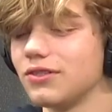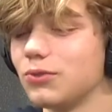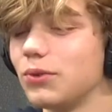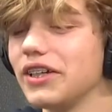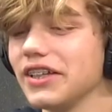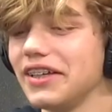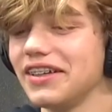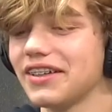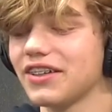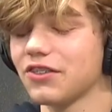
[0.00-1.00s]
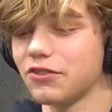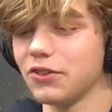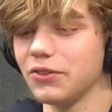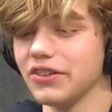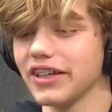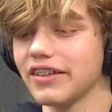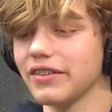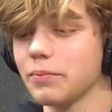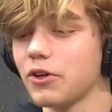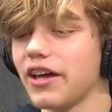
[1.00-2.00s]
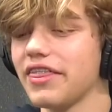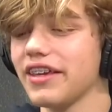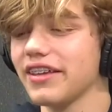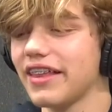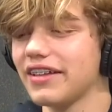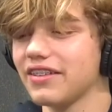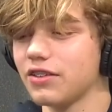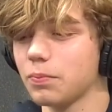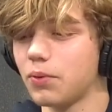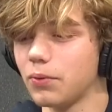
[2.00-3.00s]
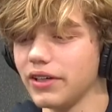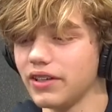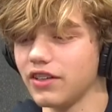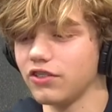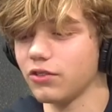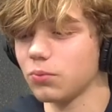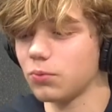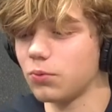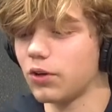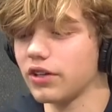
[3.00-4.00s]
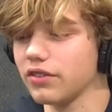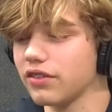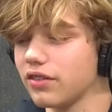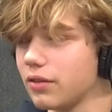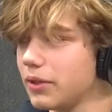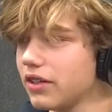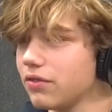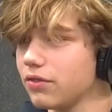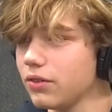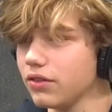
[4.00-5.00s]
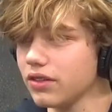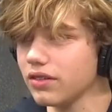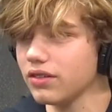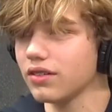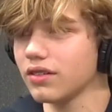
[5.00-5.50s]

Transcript: really confusing at some point. I think that's its point. It's just wants I think to be this is the first